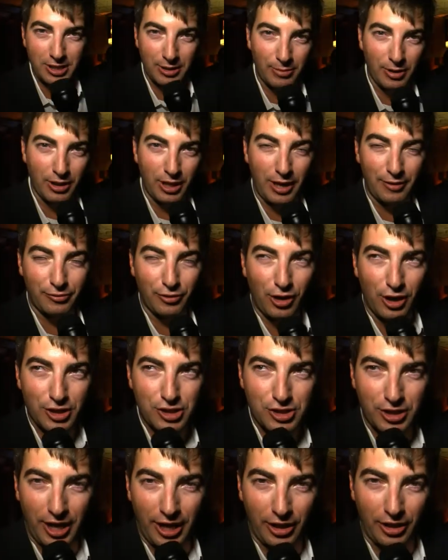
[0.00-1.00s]
I'm a lifelong
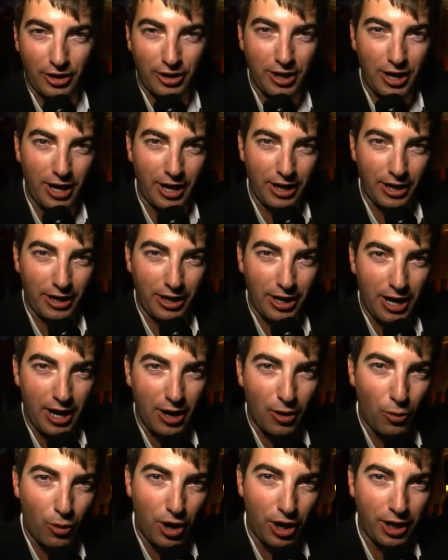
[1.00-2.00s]
sailor. I
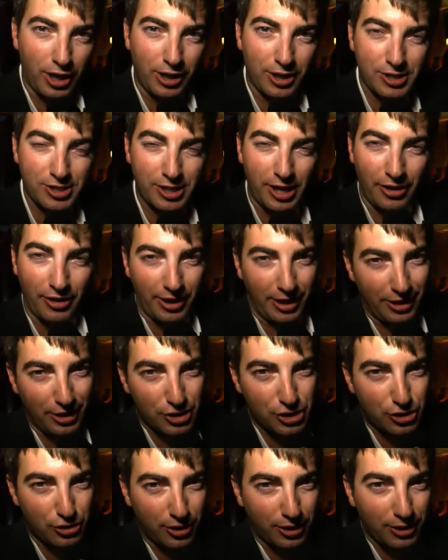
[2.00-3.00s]
uh, work in a sailing
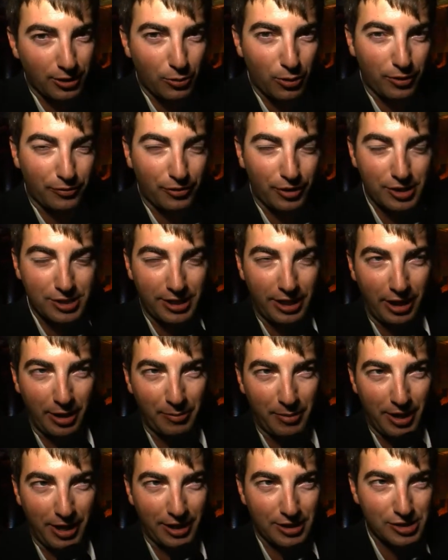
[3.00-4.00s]
industry, work for a
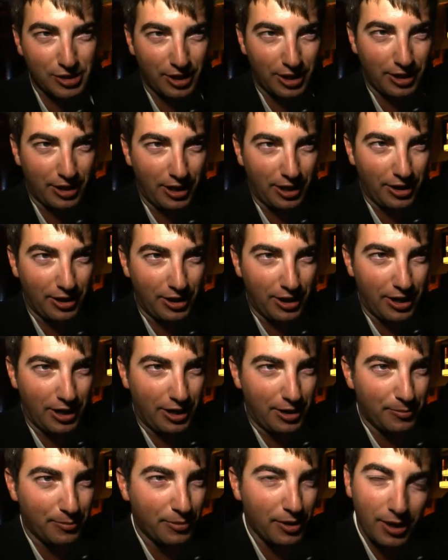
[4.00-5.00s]
sailing magazine, and
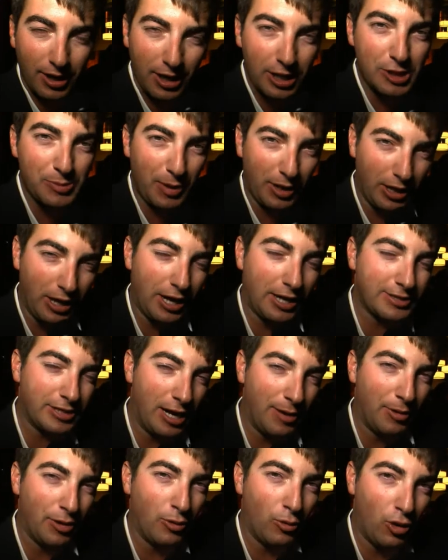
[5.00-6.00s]
um, spend a lot of
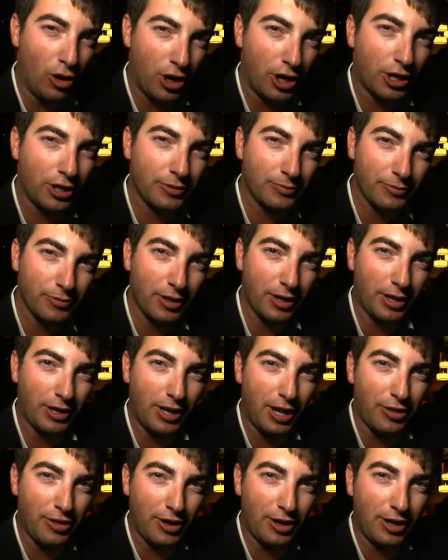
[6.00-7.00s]
time on the water.
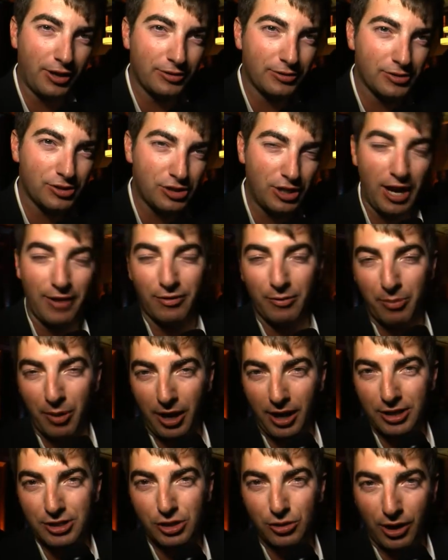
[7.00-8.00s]
And I think that Save the
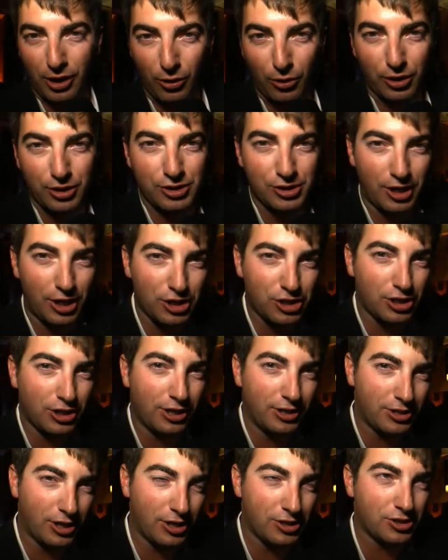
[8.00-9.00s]
Bay is a great organization.
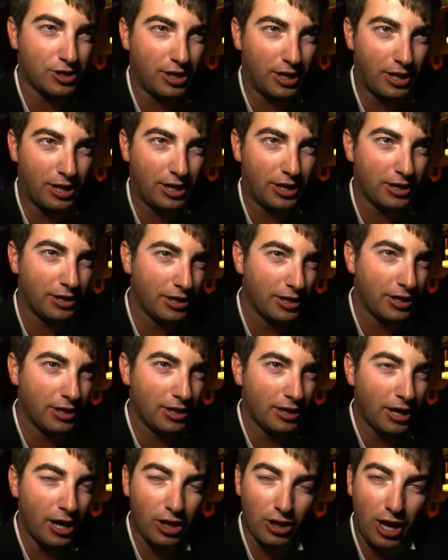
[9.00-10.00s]
It does uh,
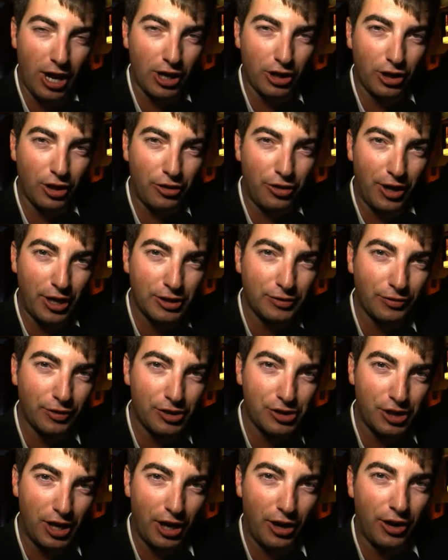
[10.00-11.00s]
a lot of good things for
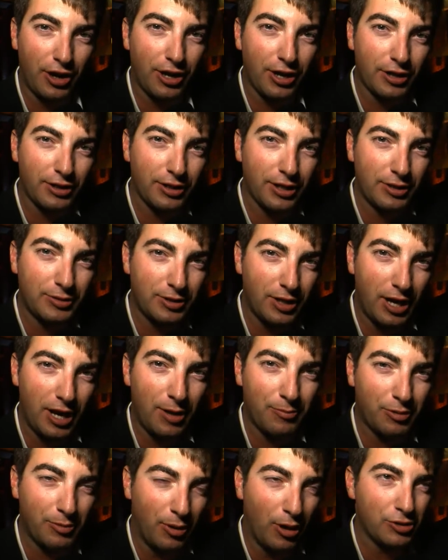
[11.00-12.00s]
this area. It
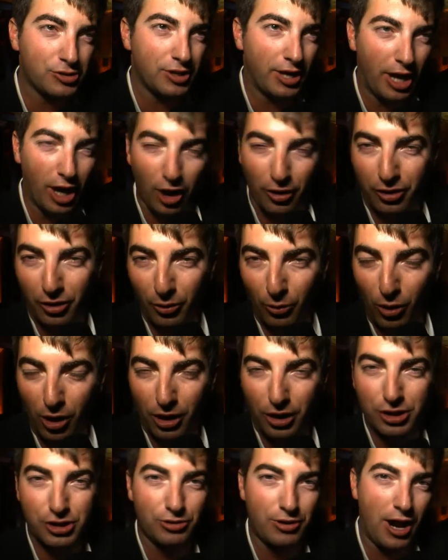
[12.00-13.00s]
uh, promotes the health of the
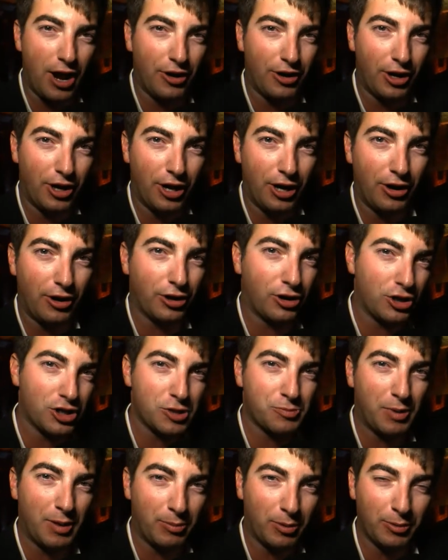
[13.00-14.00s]
waters around here and
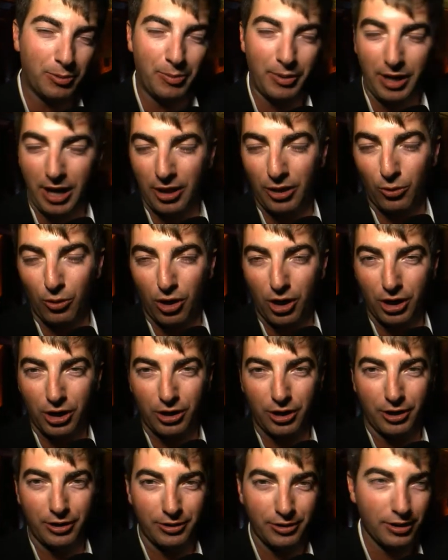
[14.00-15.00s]
encourages people to be on the
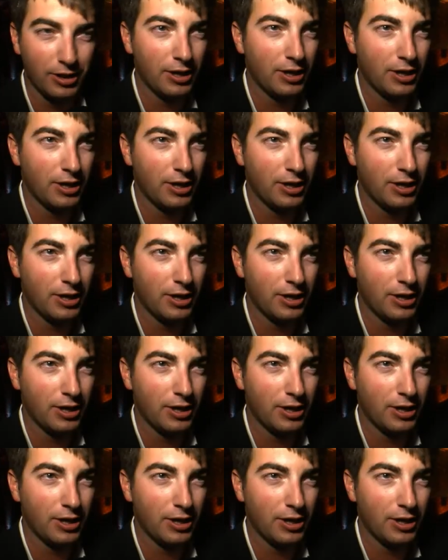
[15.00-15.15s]
water. And